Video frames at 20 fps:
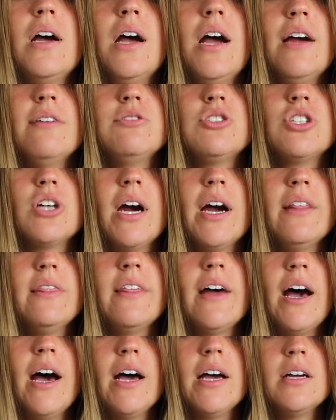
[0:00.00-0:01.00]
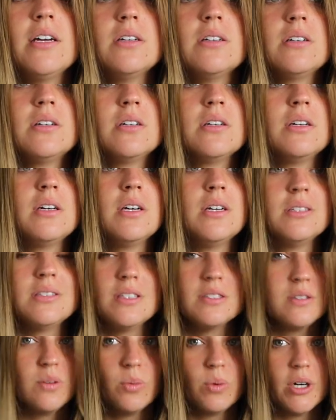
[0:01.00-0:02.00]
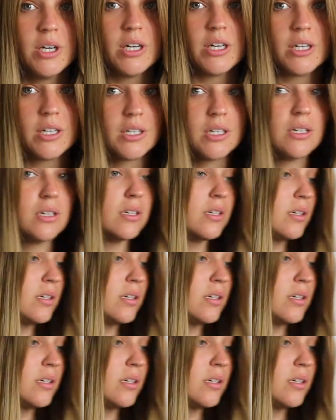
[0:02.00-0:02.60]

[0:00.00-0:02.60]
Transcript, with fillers: I've tried that, it doesn't work